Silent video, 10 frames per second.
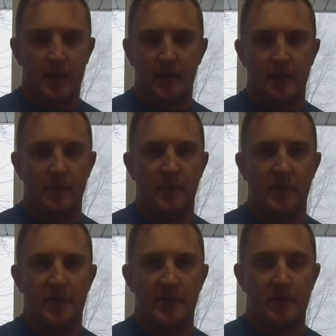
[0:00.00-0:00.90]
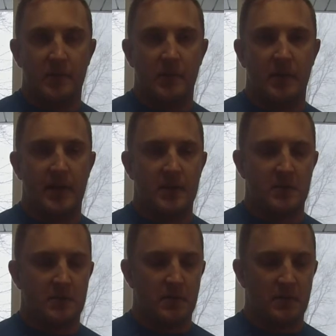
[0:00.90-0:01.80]
they both will catch
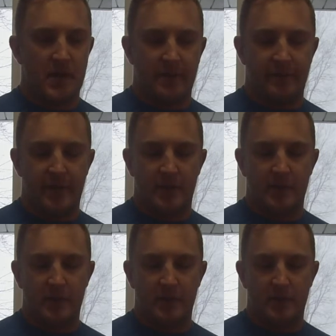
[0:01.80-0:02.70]
a lot of fish.